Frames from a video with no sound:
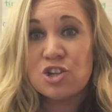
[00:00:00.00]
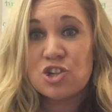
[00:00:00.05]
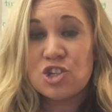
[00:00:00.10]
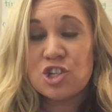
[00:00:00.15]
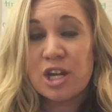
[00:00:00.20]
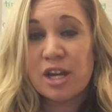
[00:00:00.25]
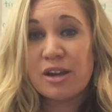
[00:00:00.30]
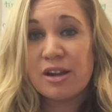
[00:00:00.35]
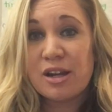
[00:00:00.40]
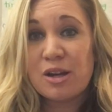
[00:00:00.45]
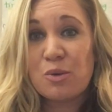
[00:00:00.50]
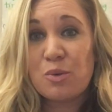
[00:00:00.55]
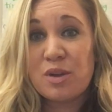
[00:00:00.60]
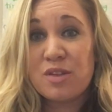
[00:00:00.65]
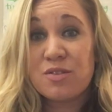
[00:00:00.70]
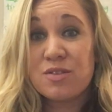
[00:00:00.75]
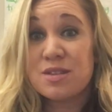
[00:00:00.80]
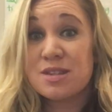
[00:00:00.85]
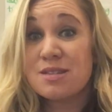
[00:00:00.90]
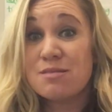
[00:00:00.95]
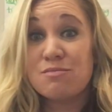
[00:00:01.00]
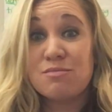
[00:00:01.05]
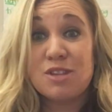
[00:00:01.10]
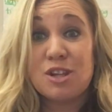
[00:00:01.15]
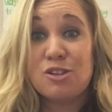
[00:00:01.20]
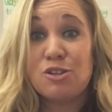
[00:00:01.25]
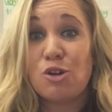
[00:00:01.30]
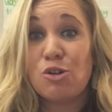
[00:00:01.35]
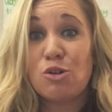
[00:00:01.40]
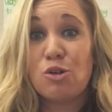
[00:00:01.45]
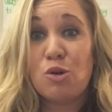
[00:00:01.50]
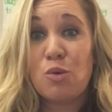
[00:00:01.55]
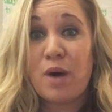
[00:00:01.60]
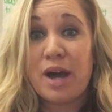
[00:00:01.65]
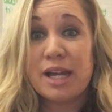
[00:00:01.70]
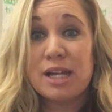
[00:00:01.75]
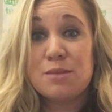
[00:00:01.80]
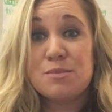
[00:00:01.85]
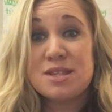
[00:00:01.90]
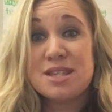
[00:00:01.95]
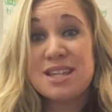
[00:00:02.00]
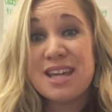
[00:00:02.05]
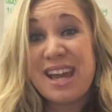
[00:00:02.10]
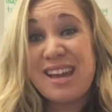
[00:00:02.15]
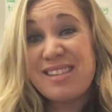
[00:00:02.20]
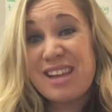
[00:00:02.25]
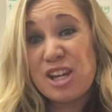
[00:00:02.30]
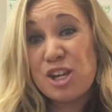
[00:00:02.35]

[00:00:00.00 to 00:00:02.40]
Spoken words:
Share it with the local YMCA.